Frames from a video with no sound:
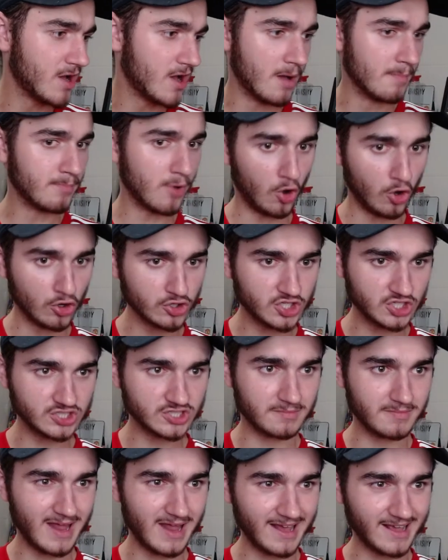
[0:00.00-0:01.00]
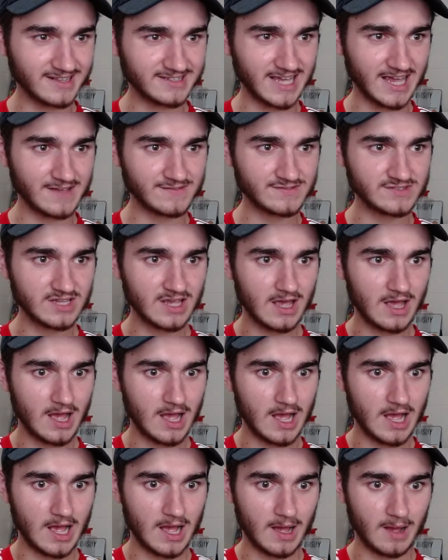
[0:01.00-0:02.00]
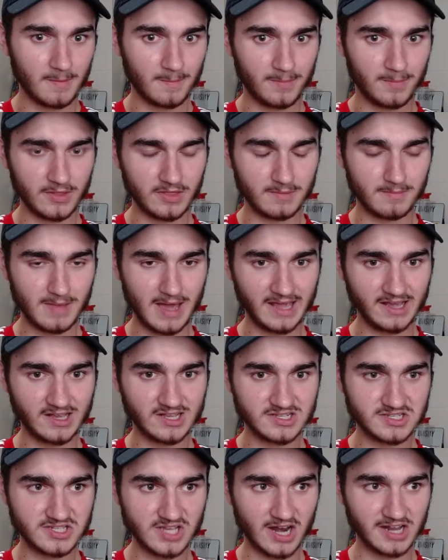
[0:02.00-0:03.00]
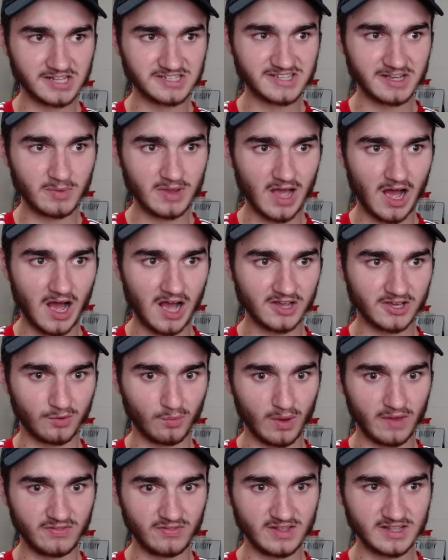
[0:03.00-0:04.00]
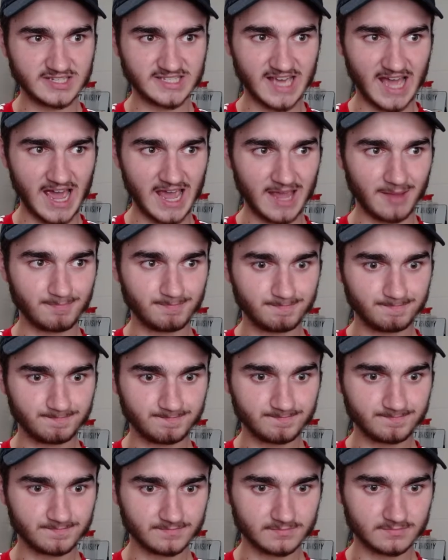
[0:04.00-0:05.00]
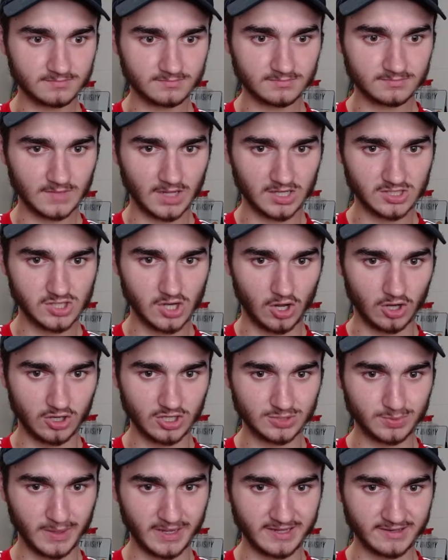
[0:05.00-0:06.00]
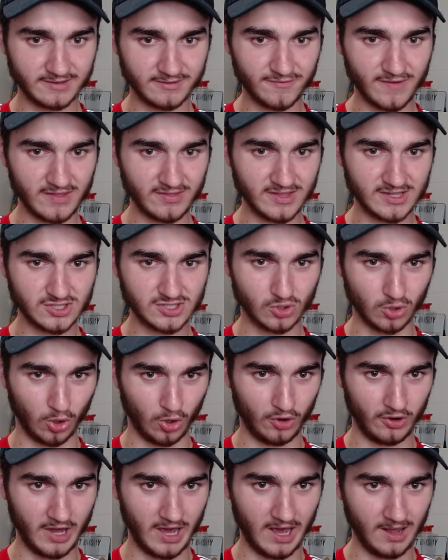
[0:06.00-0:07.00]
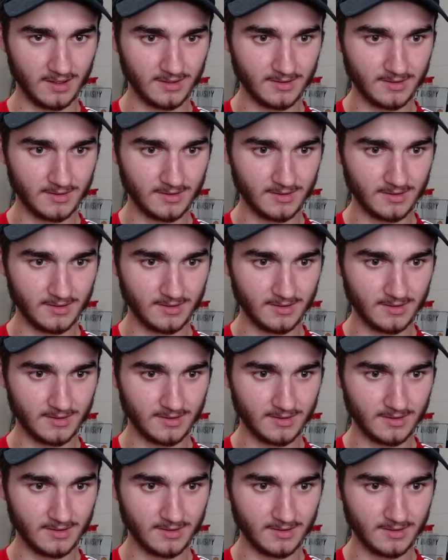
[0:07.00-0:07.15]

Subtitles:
But also some negatives. But the main concern is that we are going to win this game. As long as we can defend this corner.